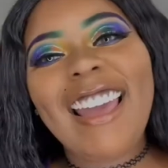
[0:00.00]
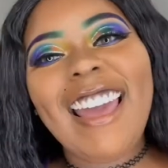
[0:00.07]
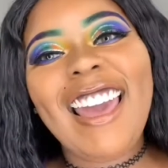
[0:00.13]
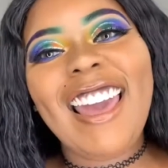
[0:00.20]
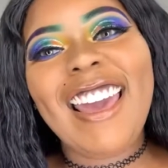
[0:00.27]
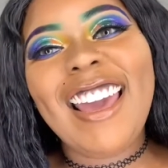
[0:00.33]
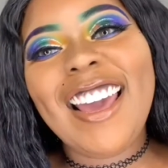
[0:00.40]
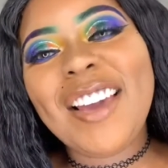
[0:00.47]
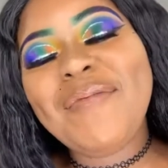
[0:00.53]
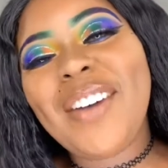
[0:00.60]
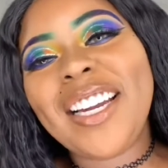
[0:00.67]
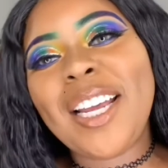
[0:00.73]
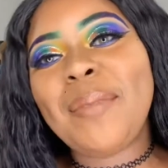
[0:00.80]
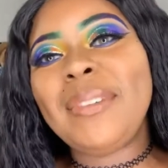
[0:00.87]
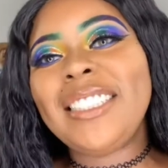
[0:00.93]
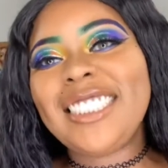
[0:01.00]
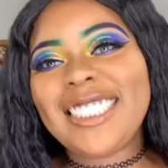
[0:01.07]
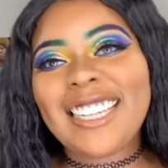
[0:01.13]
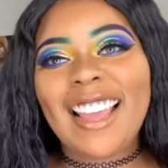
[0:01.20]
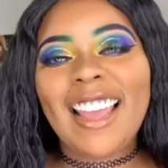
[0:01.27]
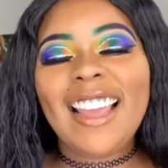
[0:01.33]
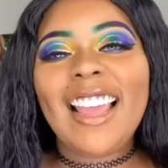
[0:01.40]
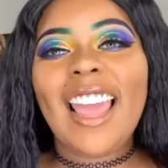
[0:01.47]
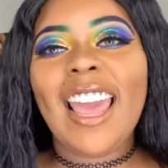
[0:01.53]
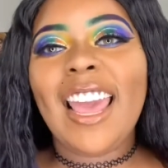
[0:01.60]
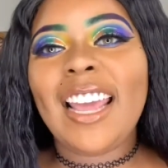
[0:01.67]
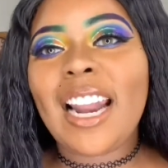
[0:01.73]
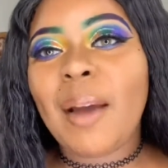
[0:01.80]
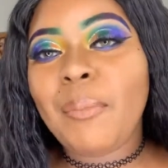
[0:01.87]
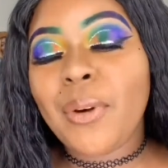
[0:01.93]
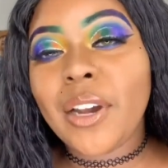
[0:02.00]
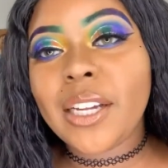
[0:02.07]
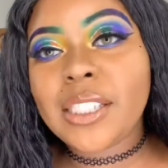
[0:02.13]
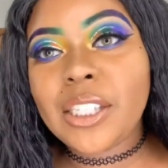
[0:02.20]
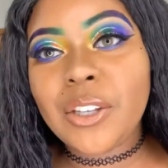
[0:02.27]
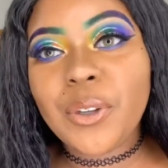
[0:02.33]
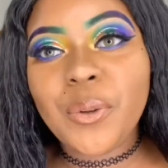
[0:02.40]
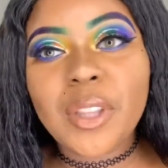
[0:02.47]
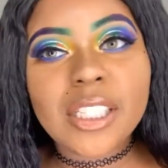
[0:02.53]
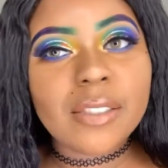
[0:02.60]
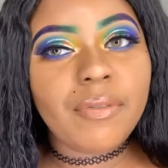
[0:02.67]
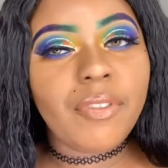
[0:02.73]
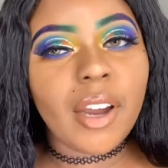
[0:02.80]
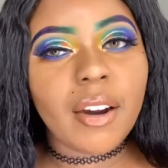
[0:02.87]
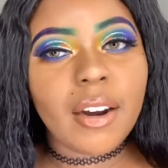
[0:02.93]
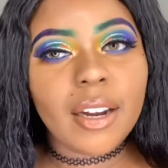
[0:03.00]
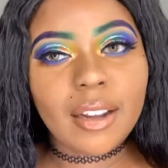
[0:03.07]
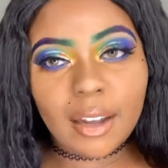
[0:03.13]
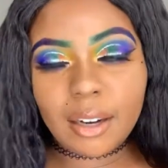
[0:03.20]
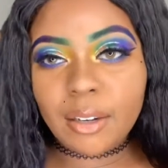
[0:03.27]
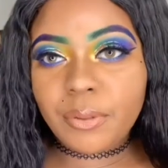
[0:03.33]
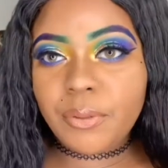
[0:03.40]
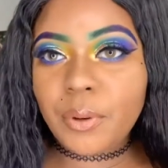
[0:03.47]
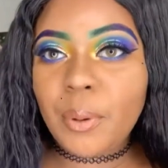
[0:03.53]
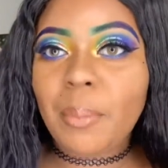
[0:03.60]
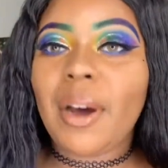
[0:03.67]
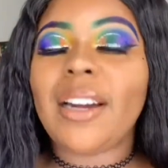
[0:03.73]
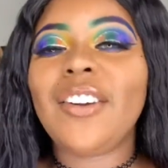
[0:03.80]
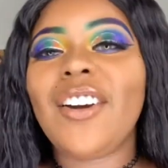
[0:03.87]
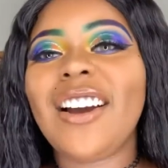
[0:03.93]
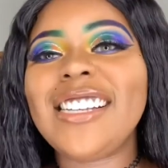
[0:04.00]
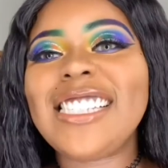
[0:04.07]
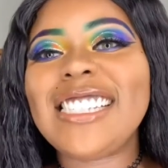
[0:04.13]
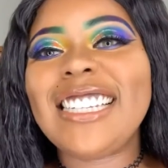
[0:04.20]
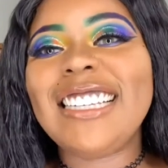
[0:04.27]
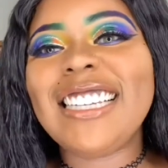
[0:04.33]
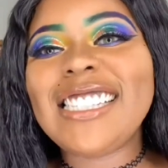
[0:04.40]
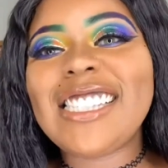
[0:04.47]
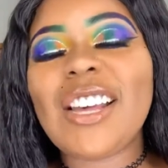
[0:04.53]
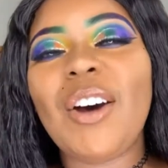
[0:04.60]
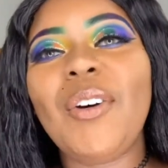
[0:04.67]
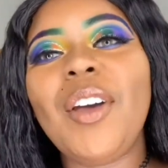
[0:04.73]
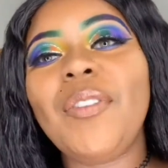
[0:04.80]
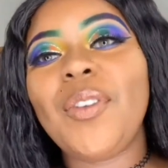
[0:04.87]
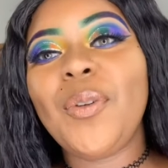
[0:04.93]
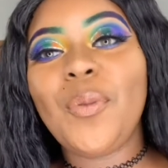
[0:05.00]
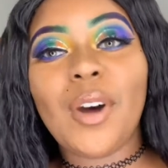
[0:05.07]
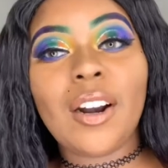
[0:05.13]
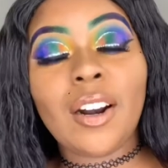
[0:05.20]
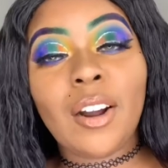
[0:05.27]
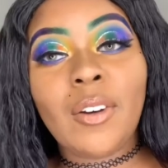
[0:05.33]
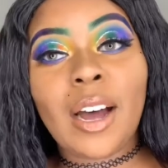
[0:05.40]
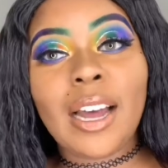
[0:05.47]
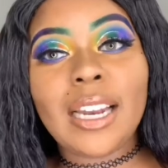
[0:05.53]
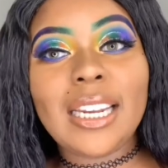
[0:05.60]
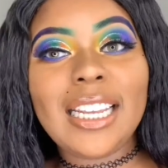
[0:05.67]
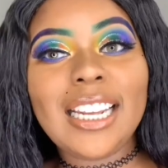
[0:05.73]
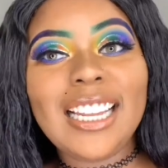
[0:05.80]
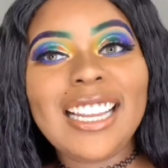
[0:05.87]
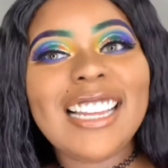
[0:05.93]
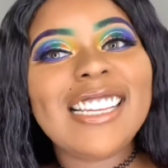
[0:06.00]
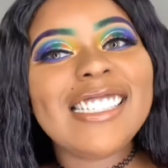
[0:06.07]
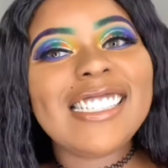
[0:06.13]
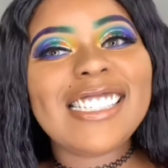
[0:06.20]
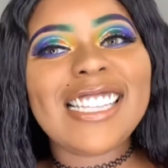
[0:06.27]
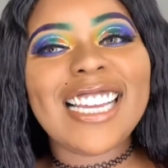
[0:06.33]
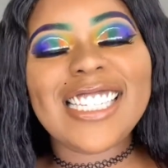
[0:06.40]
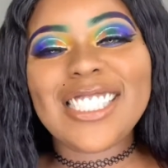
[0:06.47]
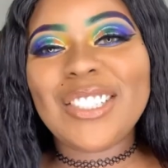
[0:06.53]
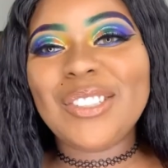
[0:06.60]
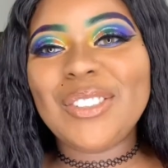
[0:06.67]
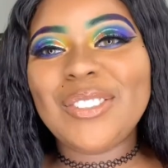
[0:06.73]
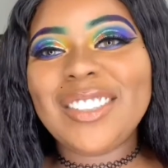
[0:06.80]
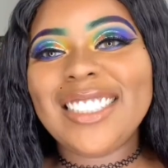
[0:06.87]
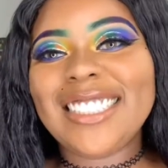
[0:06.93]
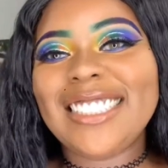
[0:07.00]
Hey, my name is Shay, and I'm bringing to you this very colorful Mardi Gras look. So if you want to know how I did it, stay tuned.